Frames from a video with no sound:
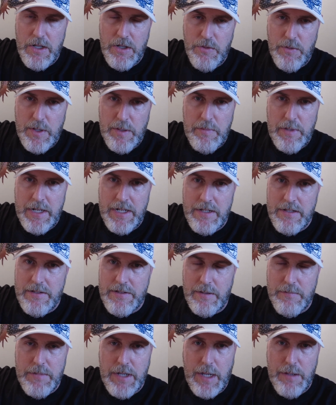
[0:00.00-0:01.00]
20 minutes,
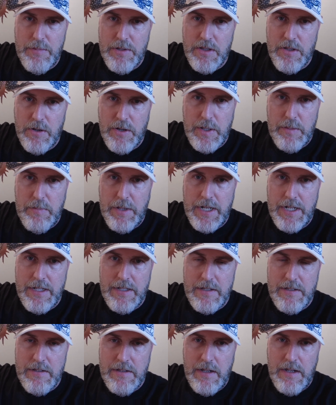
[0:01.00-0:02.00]
sometimes 30
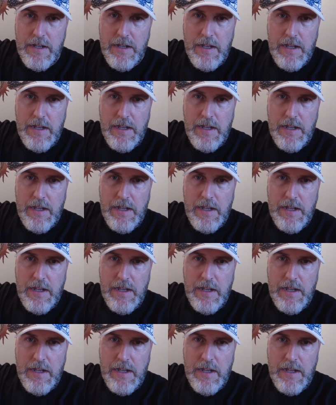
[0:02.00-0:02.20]
minutes.